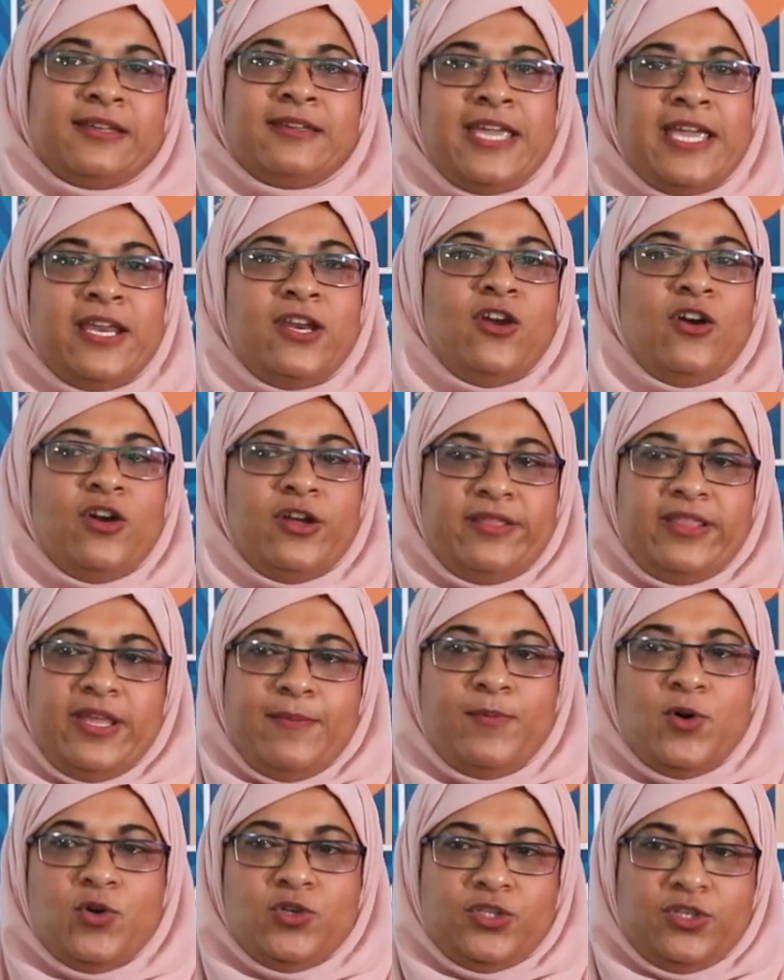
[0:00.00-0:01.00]
carry on
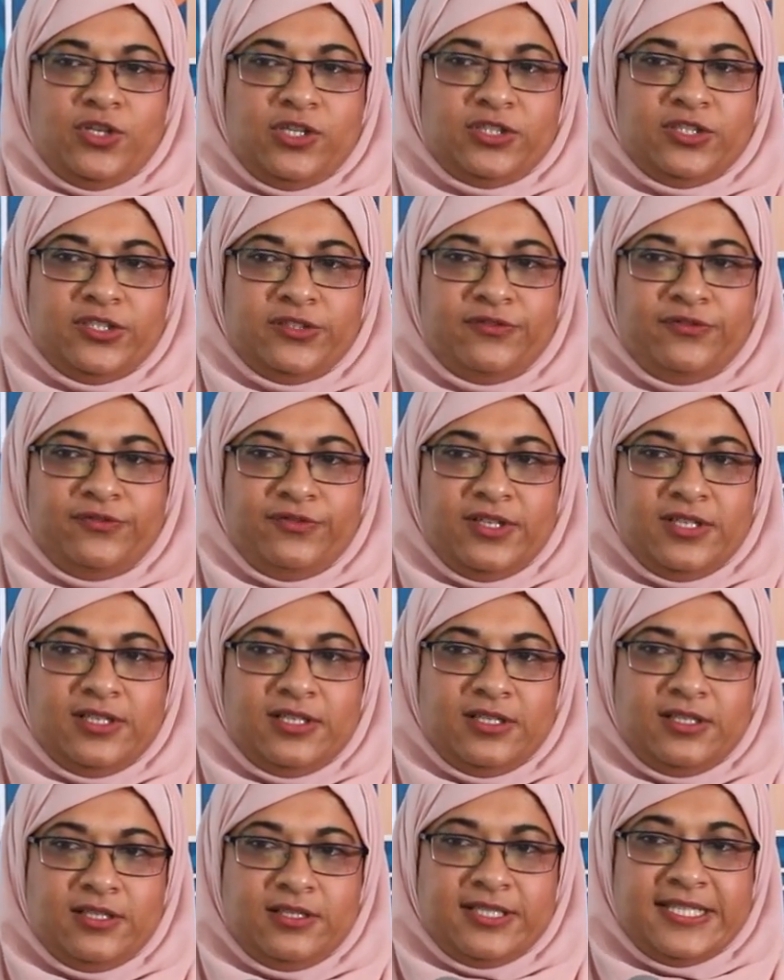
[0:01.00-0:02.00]
their
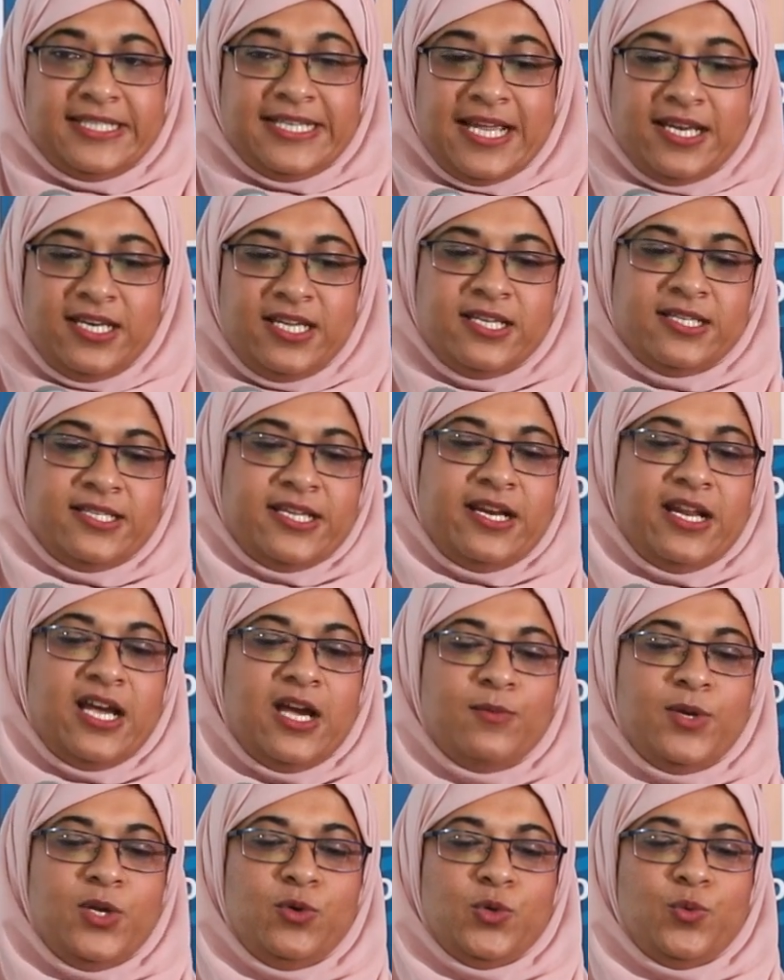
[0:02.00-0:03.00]
postdoctoral studies and
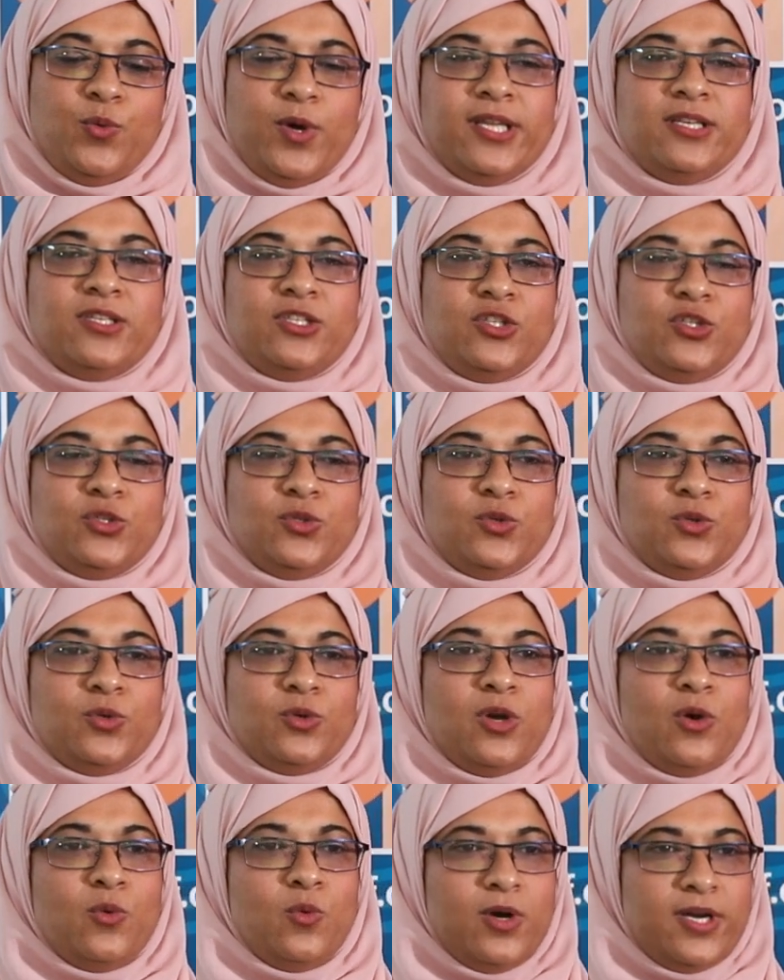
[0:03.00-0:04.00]
how many would want
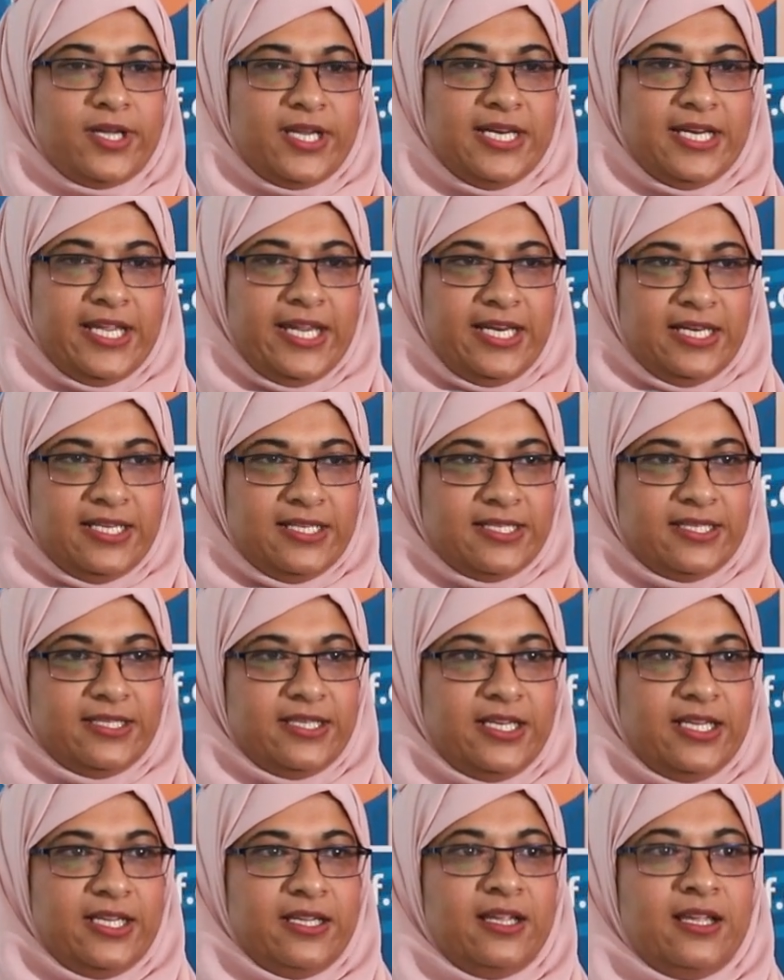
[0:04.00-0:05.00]
to work in the
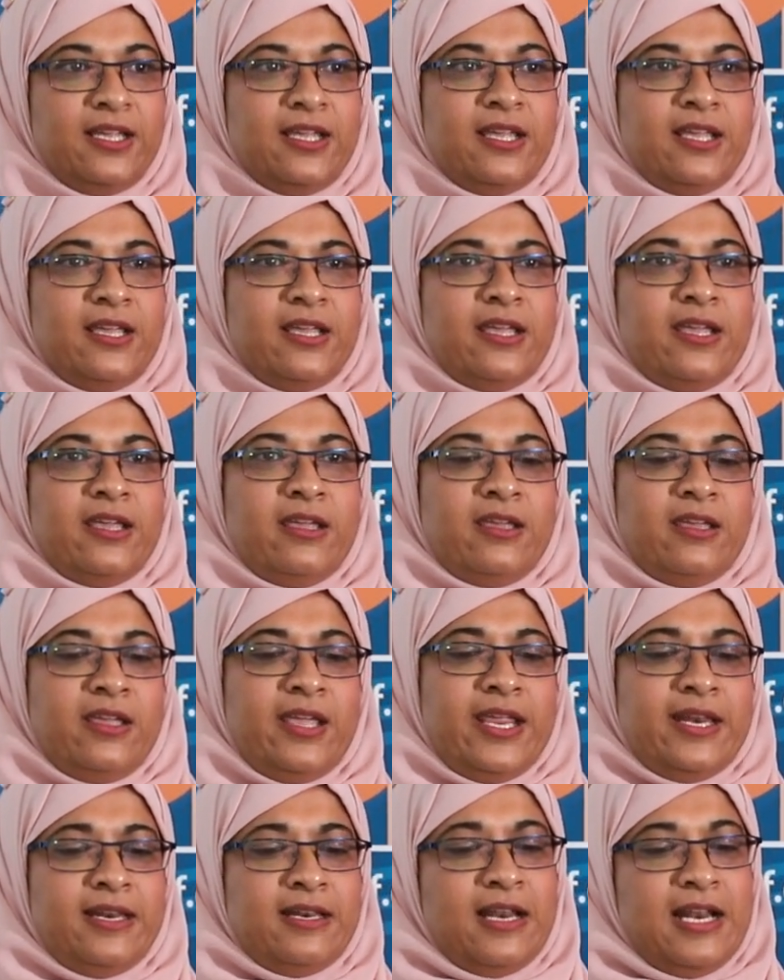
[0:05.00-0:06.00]
industry.
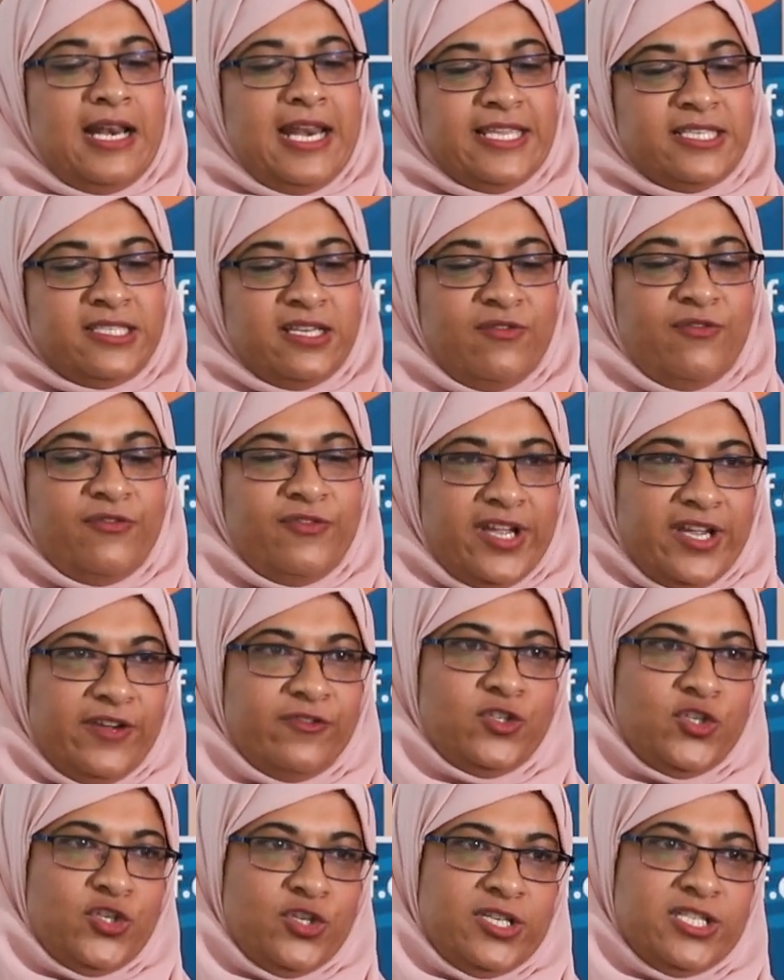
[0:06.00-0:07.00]
And less than
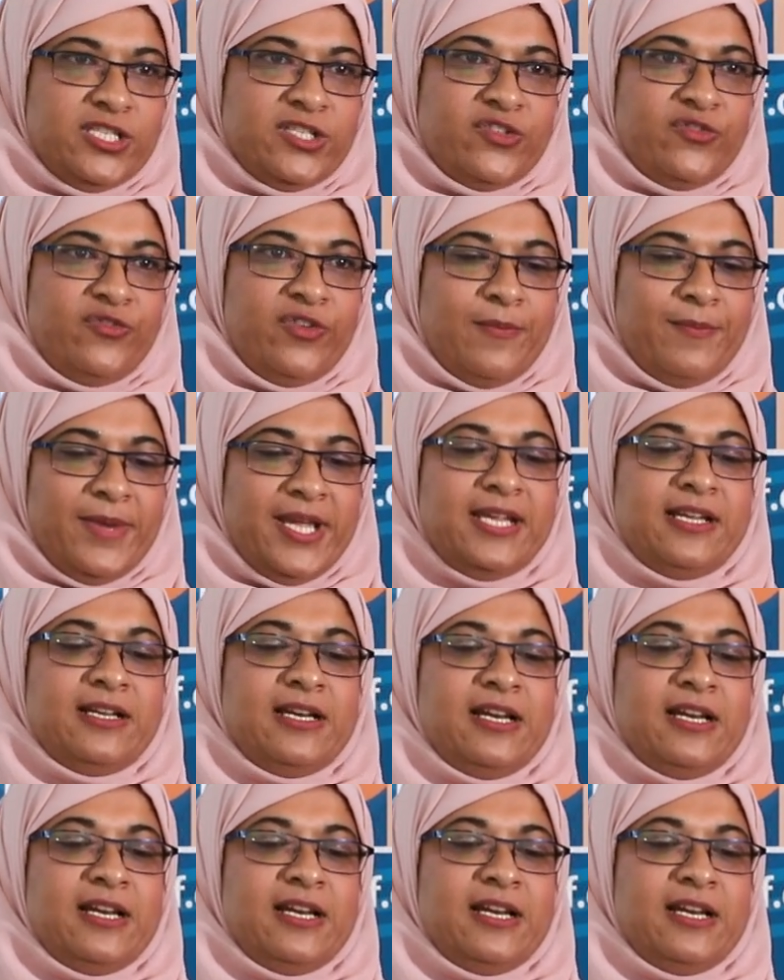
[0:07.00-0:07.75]
5 students from my